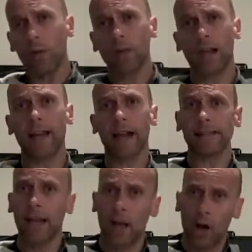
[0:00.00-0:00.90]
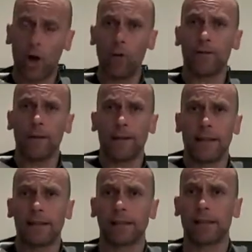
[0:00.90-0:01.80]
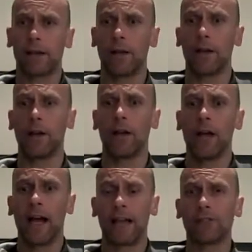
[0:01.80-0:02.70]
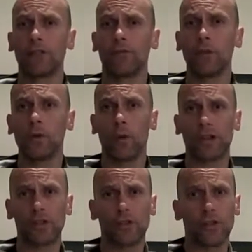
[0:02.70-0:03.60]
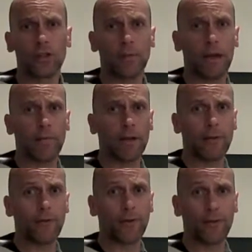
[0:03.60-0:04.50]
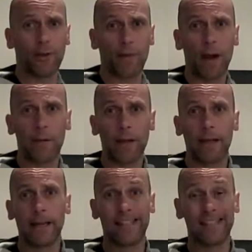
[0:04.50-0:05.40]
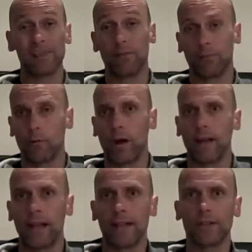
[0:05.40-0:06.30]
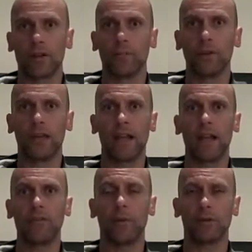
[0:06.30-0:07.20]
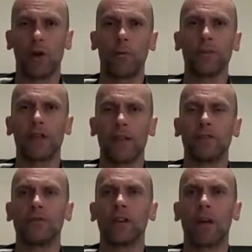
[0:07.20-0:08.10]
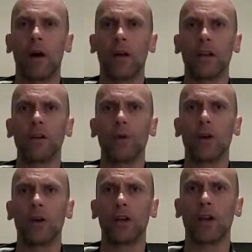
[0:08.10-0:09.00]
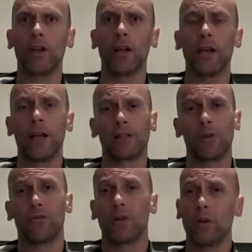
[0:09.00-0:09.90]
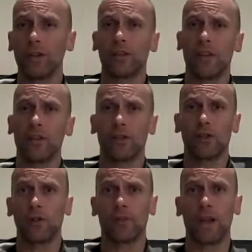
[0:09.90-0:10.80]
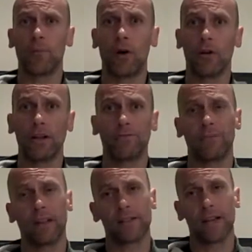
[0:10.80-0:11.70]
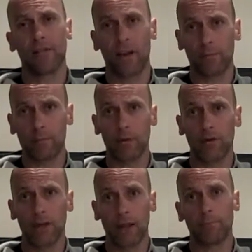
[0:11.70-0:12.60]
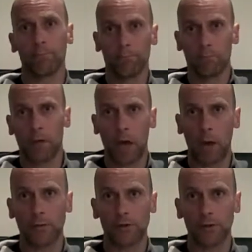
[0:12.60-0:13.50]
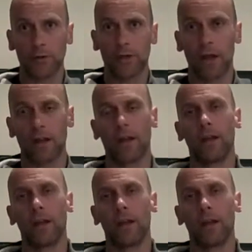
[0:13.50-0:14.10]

Okay, guys, hopefully that's answered a few questions that you may be wondering about. This is quite late on a Monday evening. I was hoping to get this video out a little bit early on. So if you're only seeing this Tuesday morning, then instead of Happy Monday, Happy Tuesday.